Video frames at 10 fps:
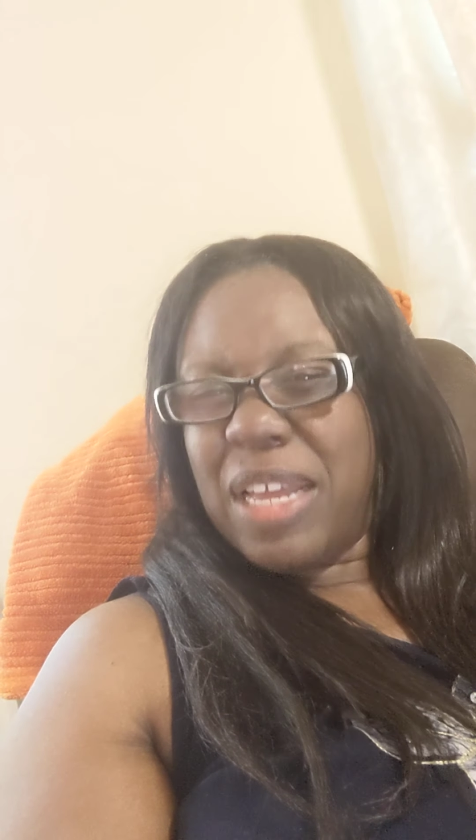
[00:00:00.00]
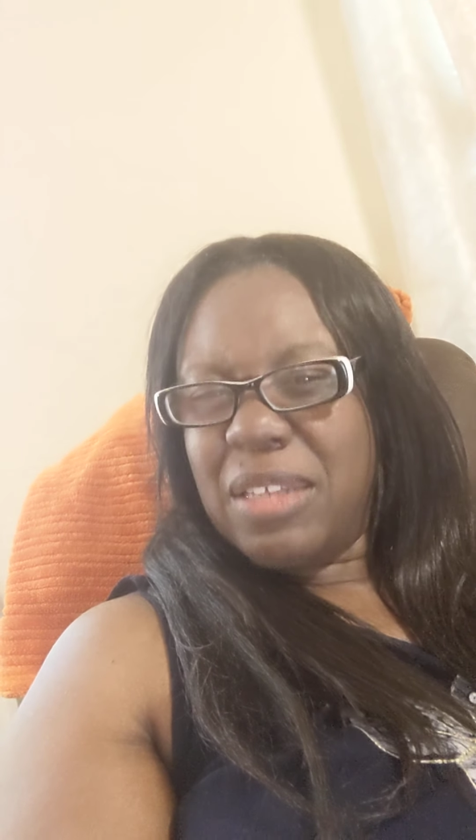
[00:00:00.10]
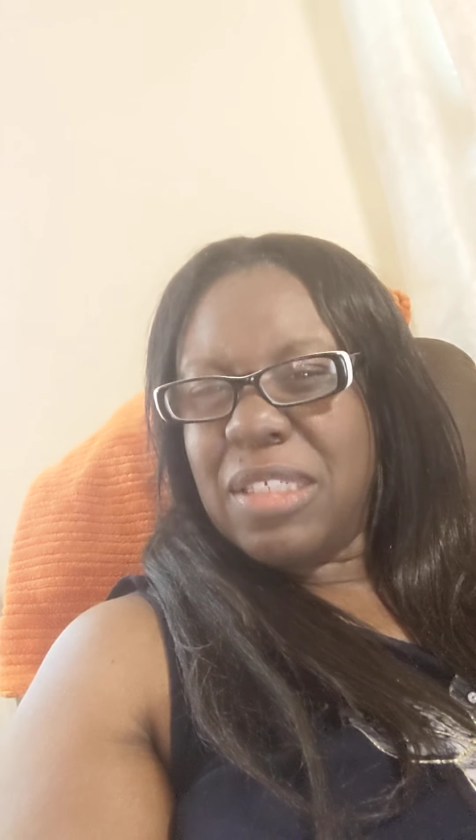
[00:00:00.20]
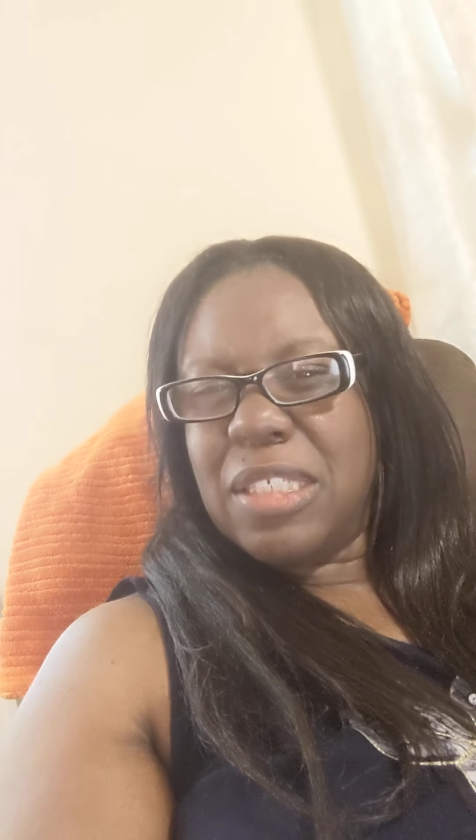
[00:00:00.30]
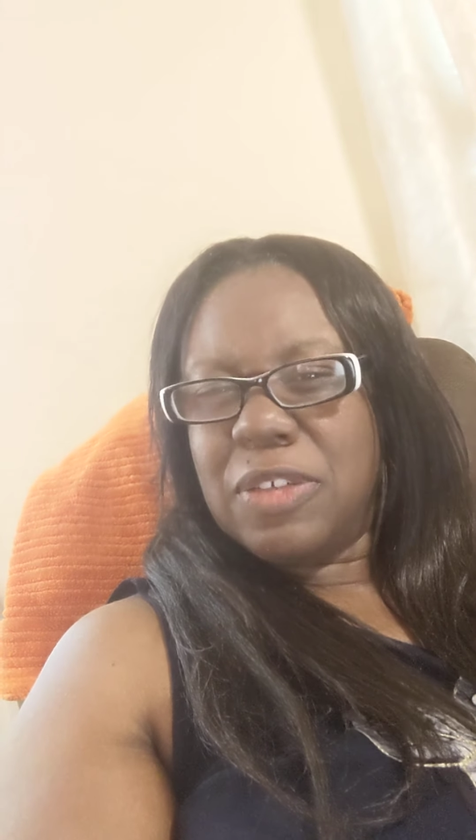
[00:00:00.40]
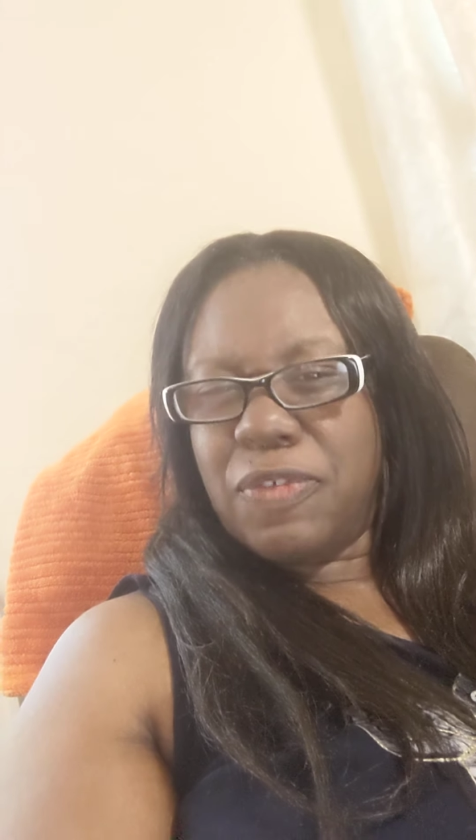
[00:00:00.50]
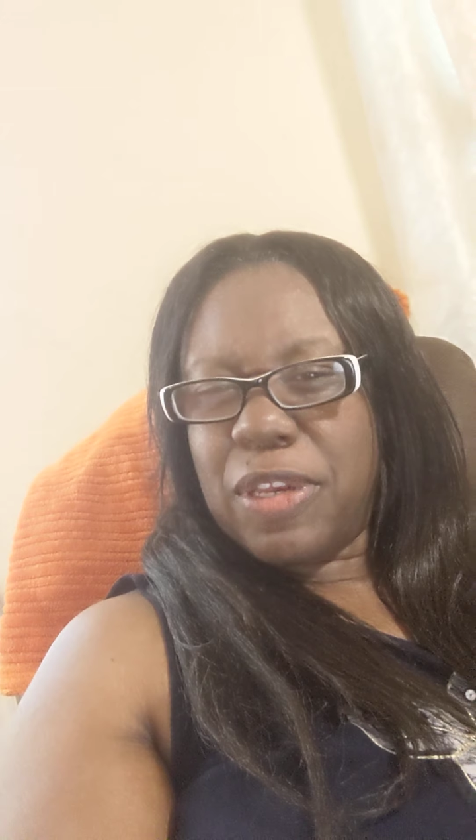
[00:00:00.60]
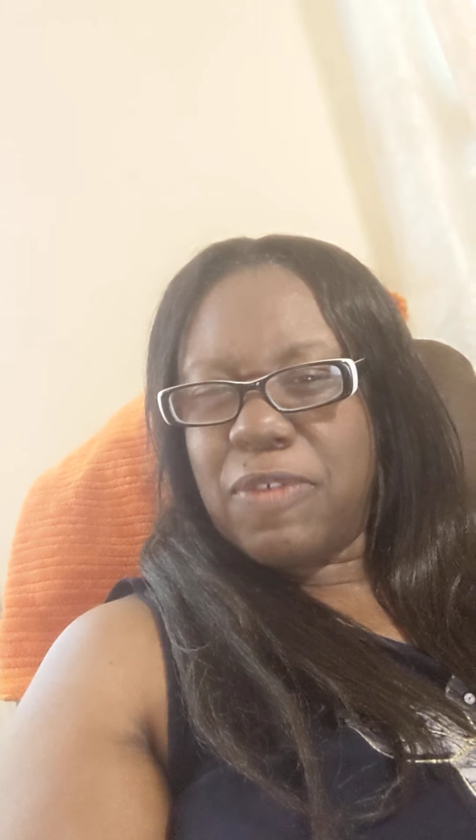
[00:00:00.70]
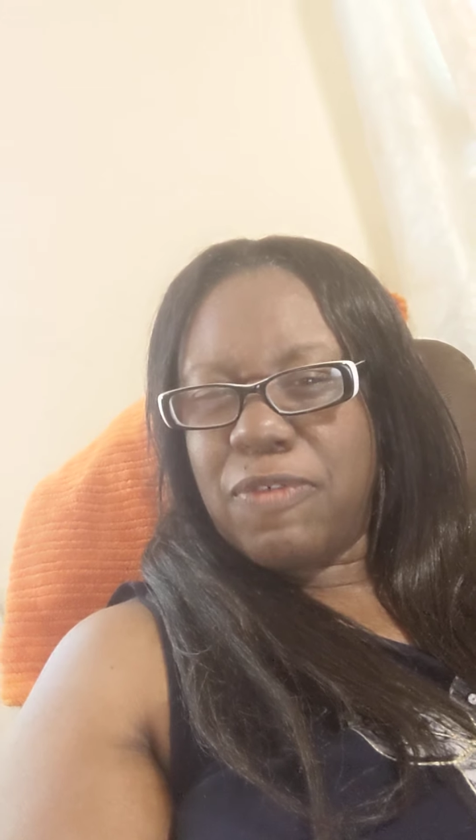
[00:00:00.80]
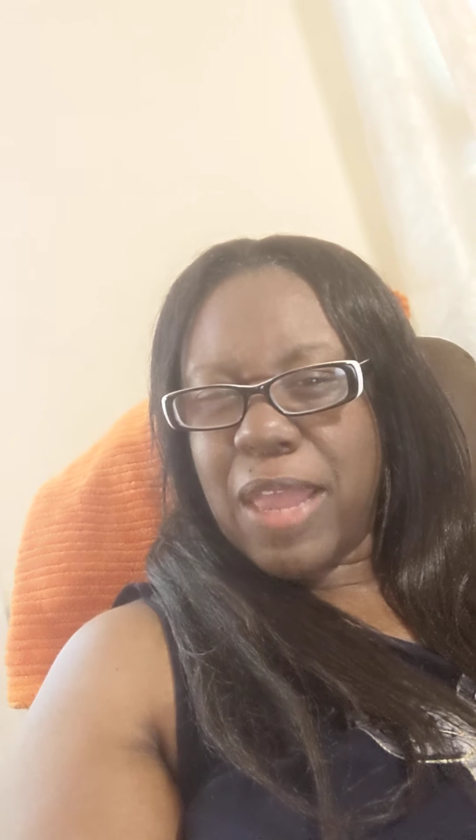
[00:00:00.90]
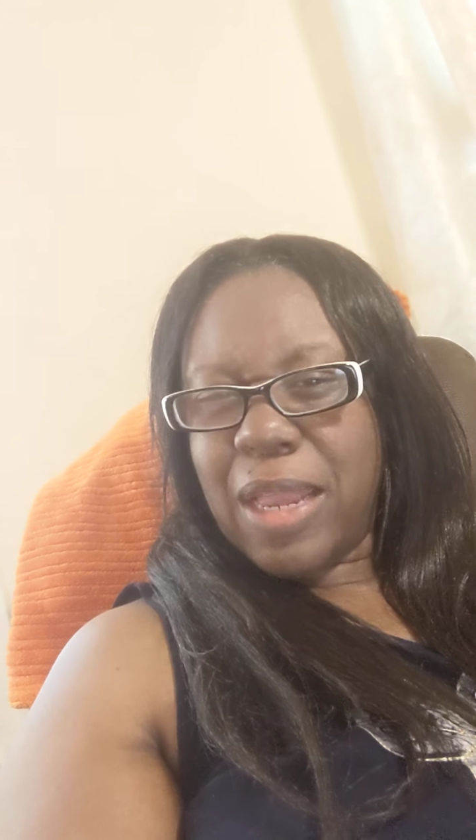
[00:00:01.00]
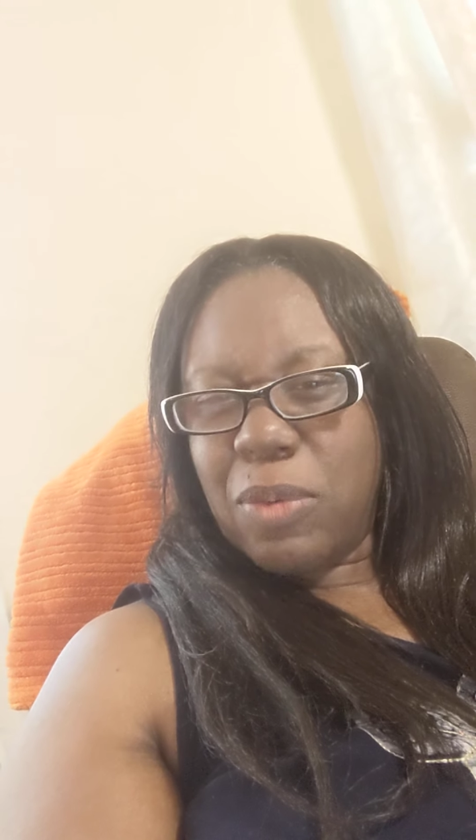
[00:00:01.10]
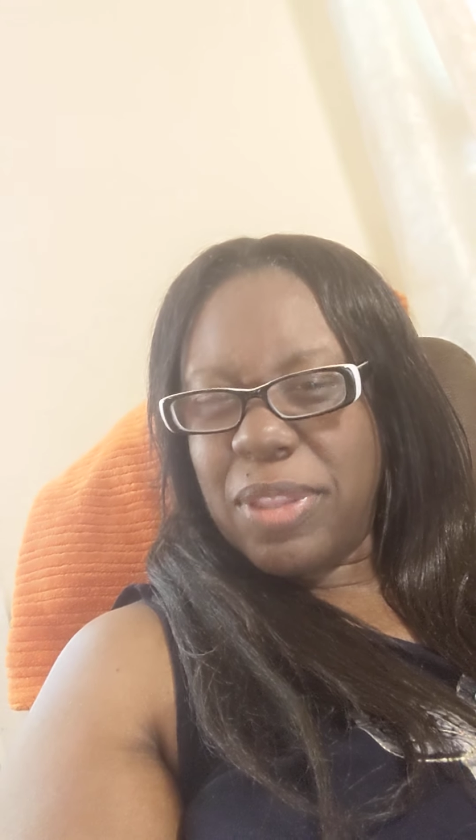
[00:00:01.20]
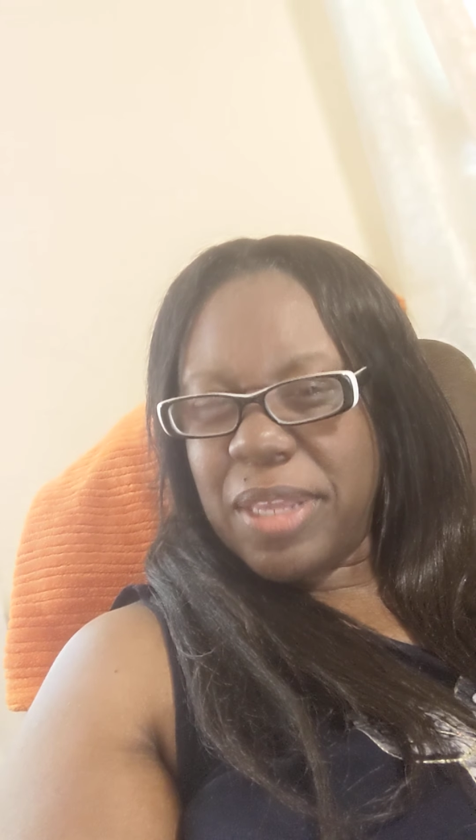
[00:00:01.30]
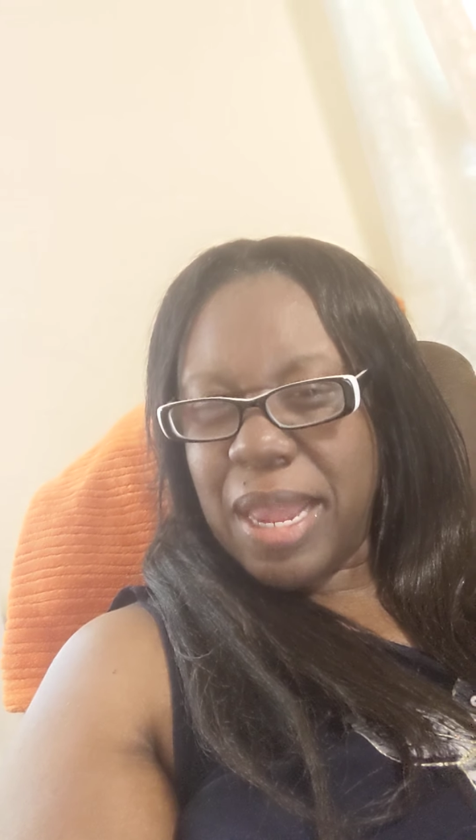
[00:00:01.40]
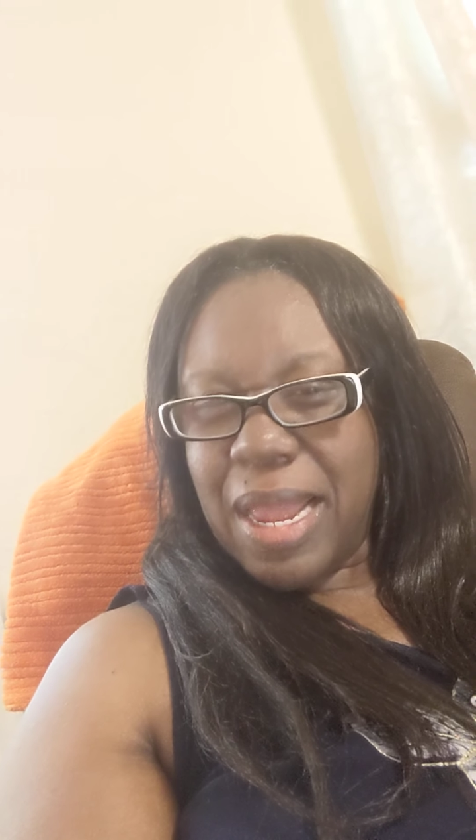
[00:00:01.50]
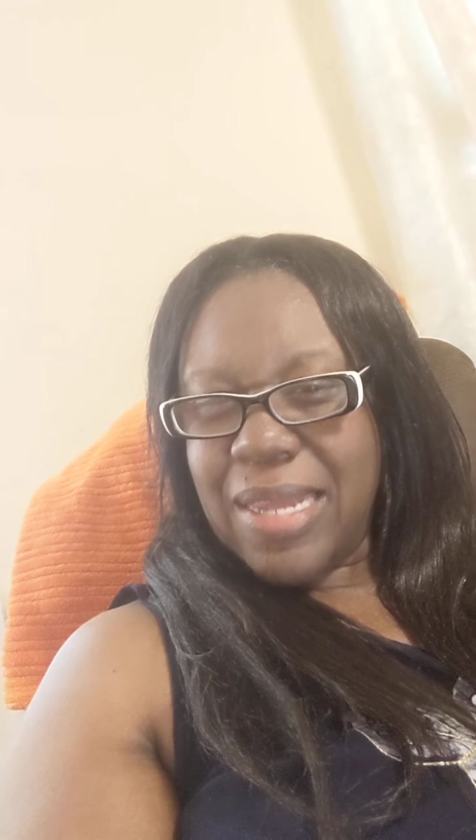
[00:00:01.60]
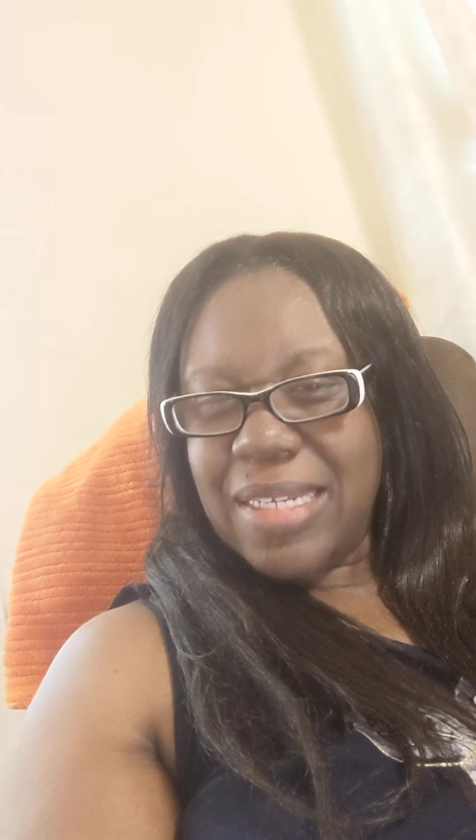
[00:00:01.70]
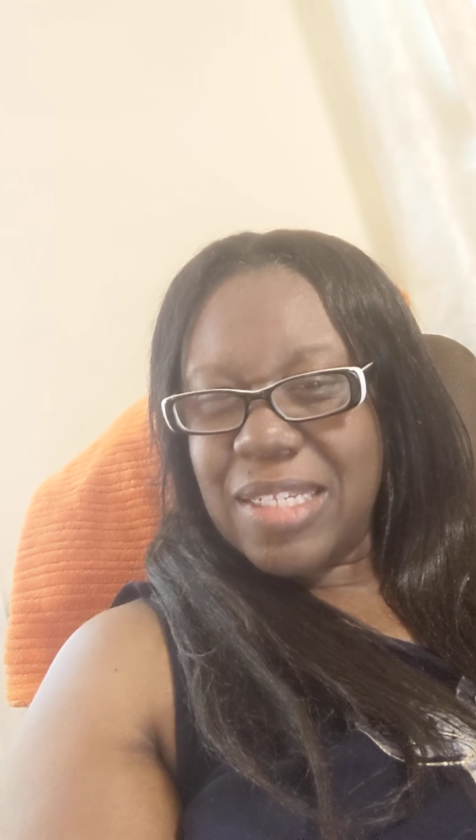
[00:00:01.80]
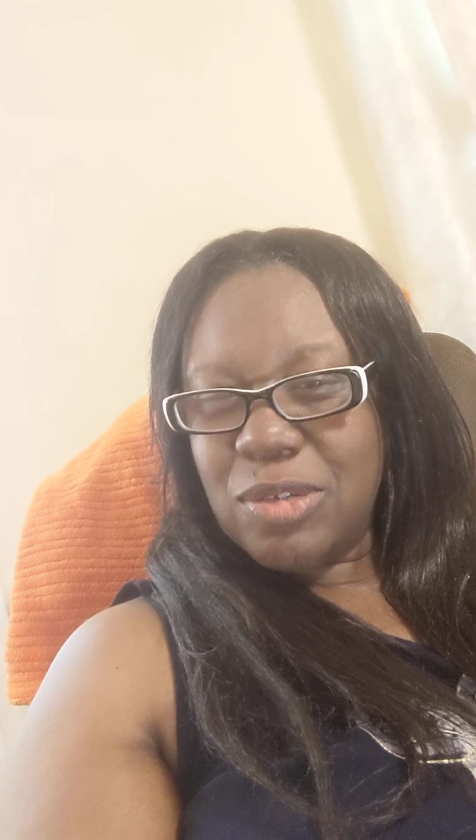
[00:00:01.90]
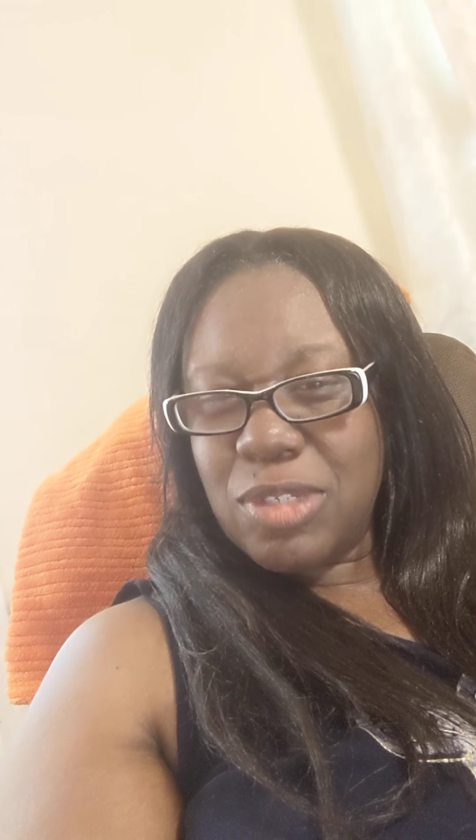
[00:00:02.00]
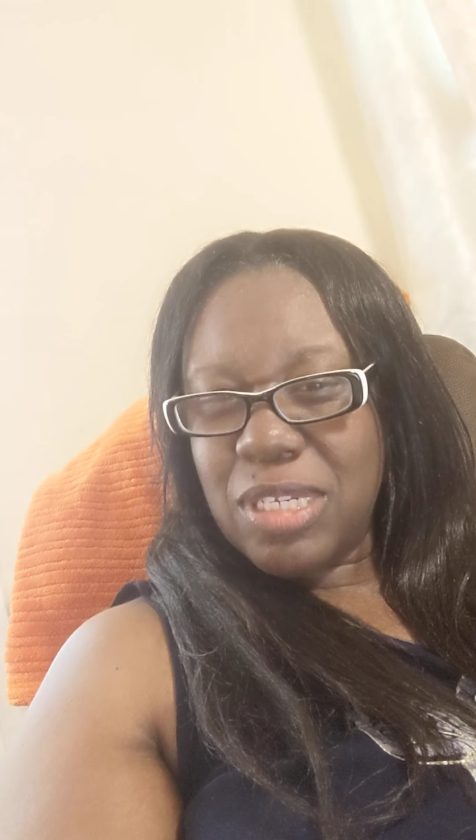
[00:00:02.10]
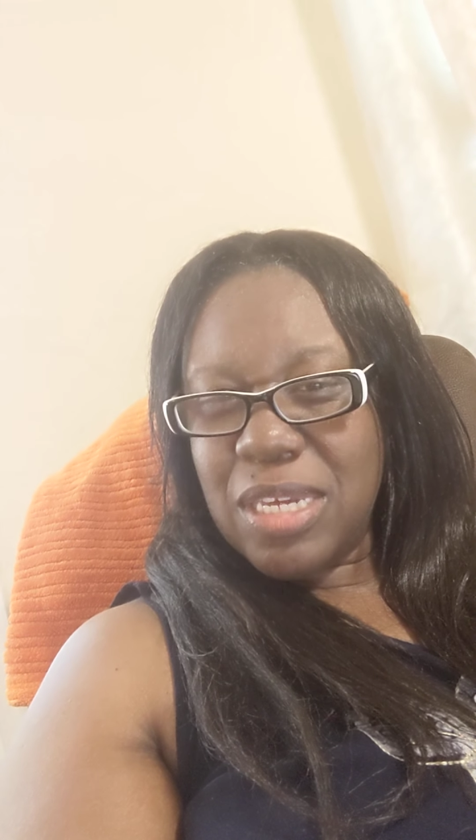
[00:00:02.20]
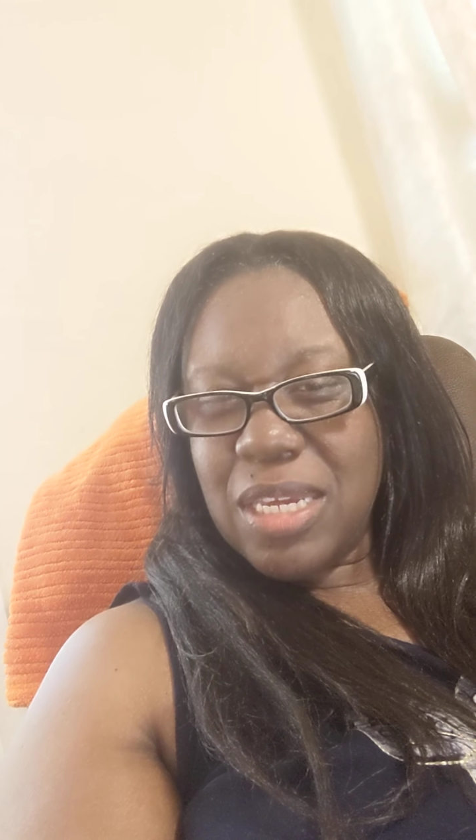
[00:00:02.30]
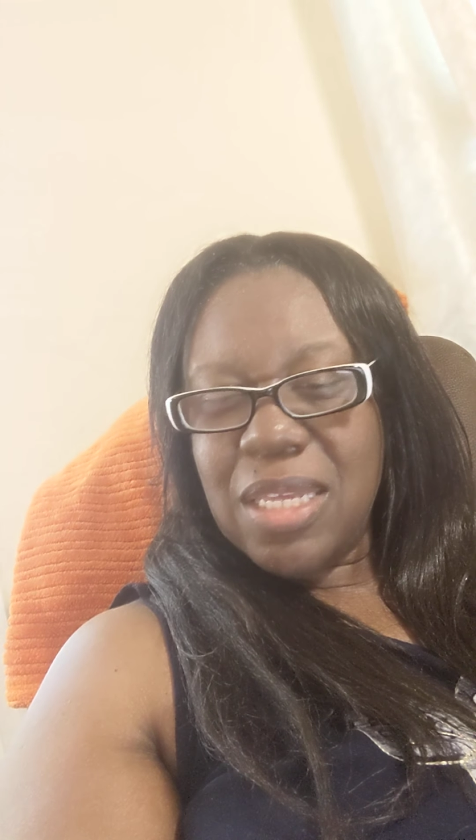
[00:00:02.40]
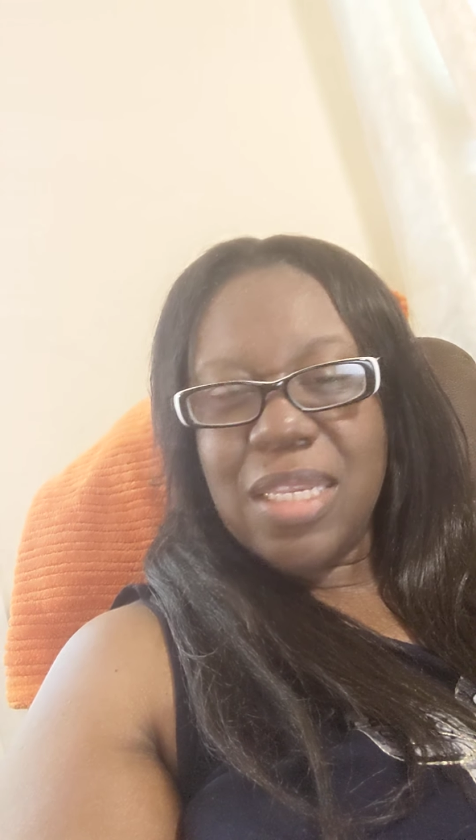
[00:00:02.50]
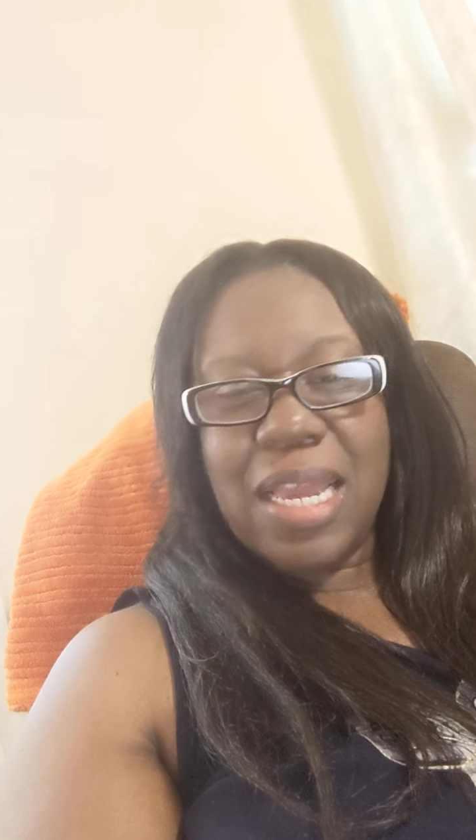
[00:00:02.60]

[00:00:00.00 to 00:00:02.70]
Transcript: found a different effect with the IASOT.